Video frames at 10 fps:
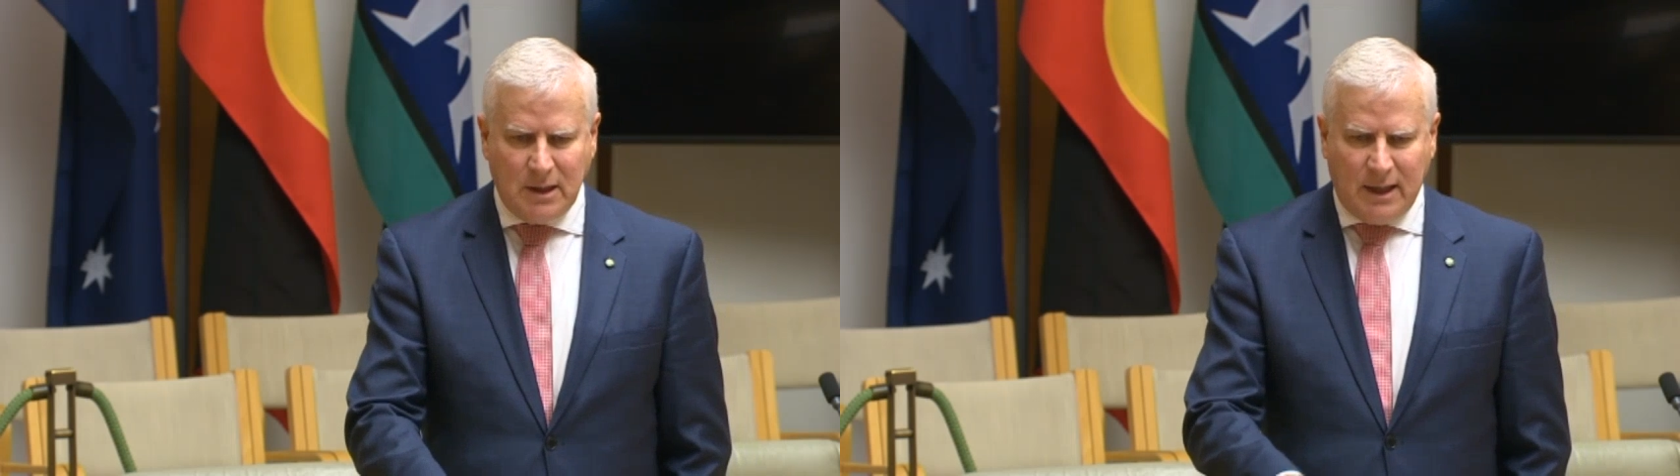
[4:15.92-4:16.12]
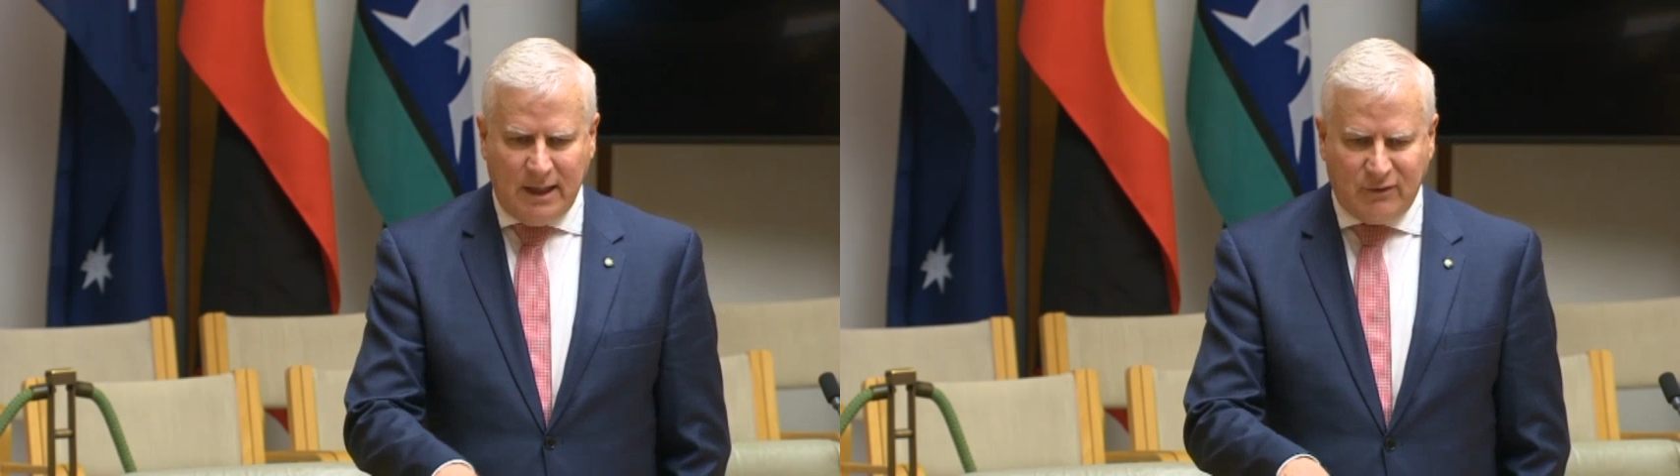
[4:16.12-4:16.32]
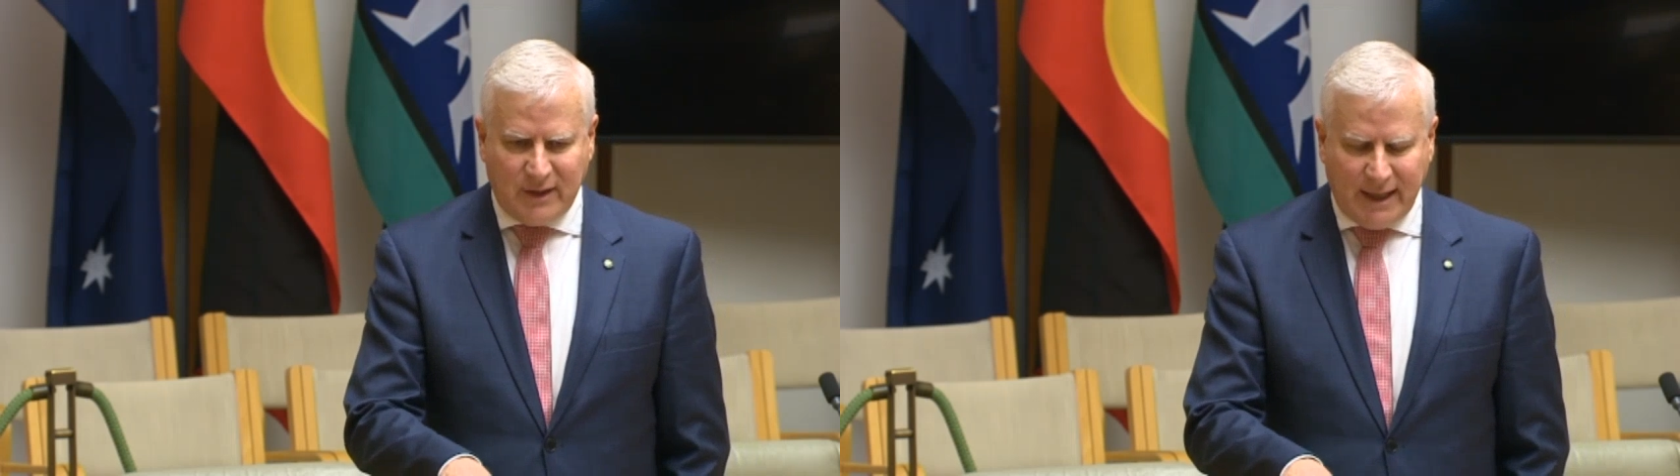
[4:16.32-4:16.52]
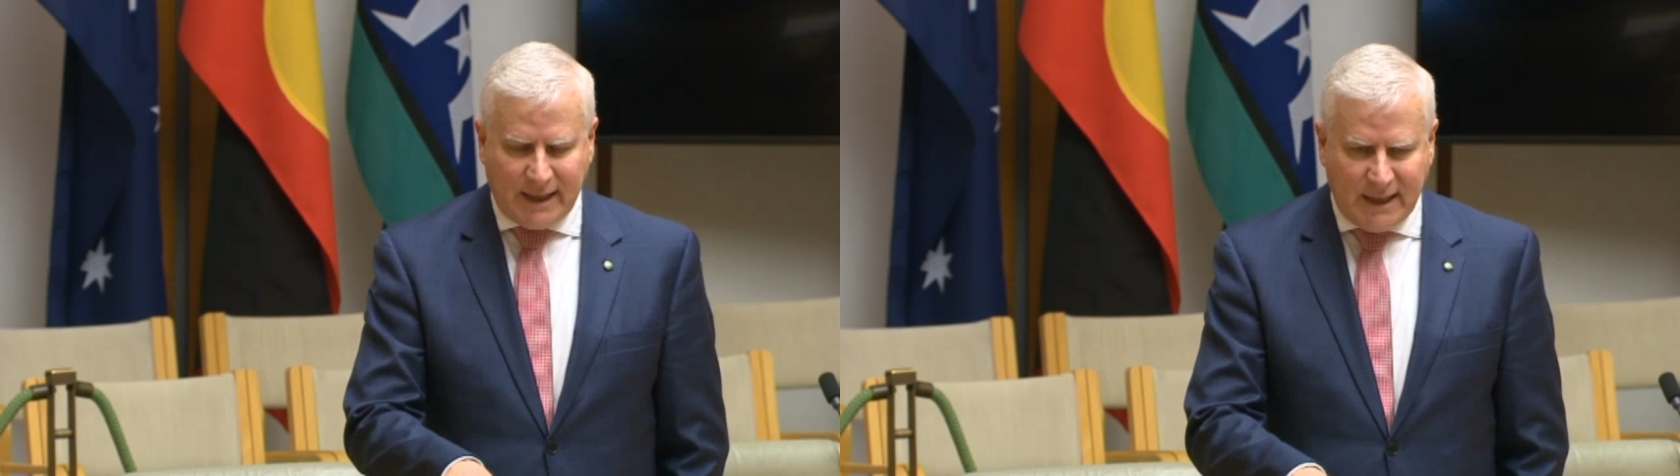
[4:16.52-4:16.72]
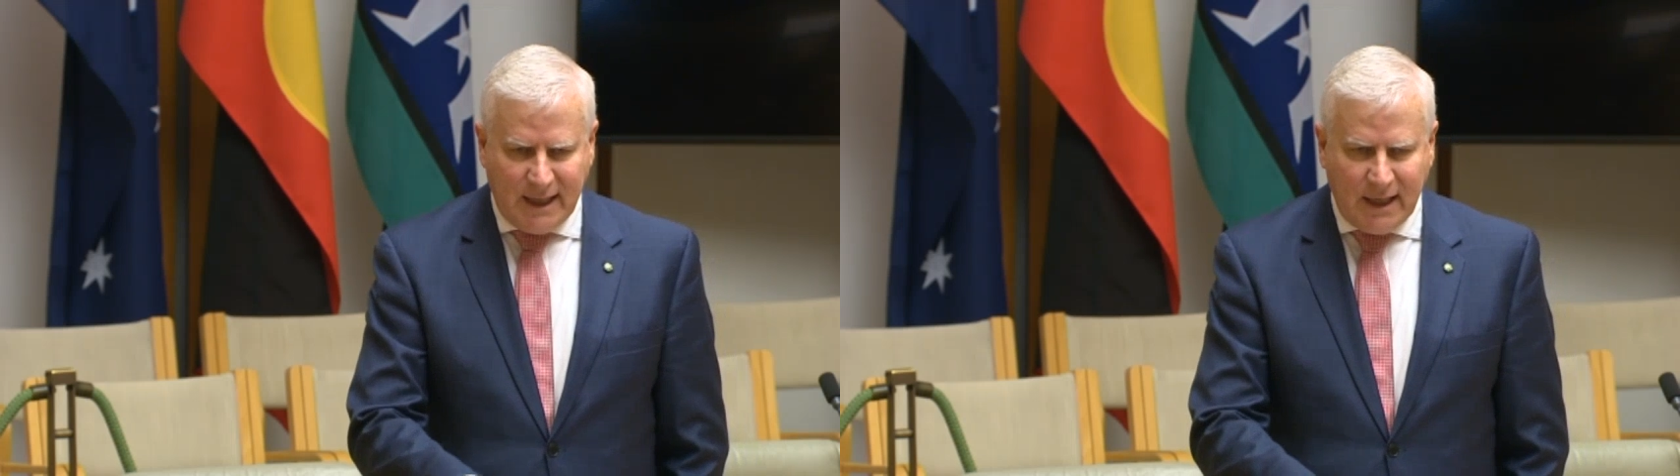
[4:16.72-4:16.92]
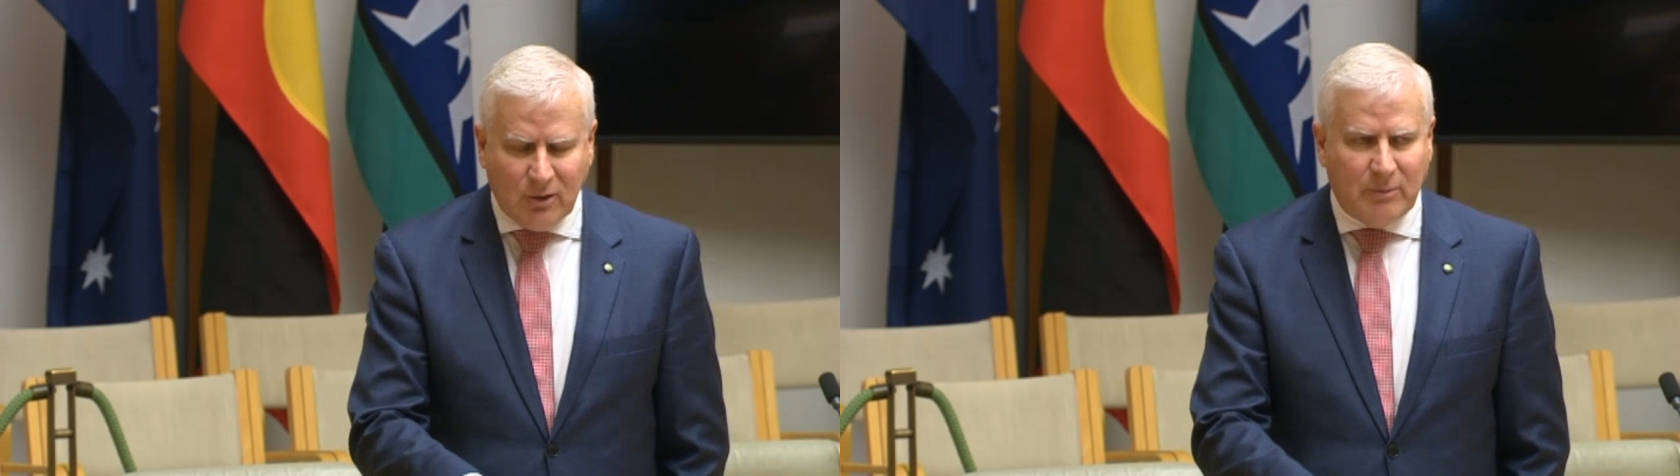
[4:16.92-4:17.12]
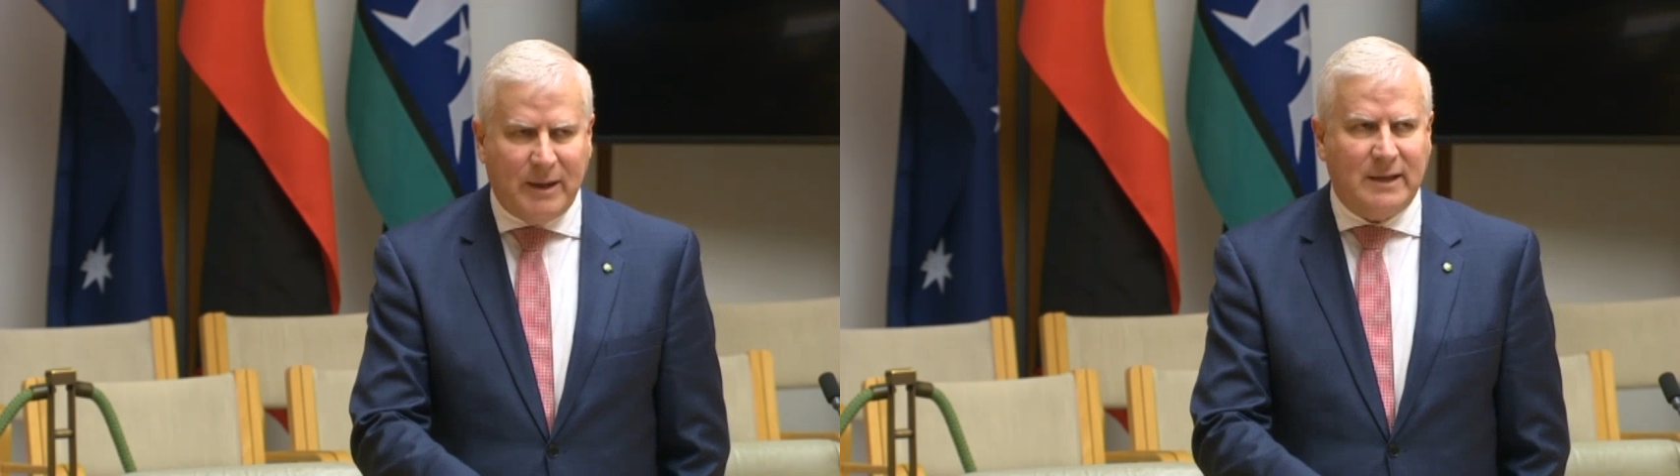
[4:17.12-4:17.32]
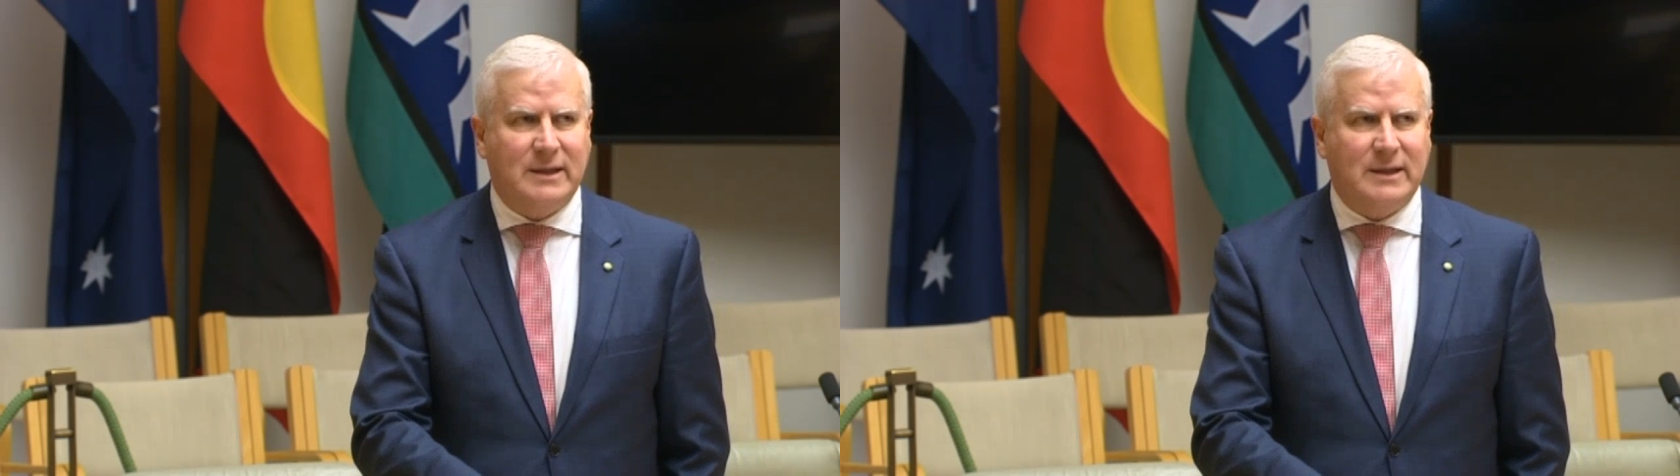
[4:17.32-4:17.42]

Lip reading: if they care about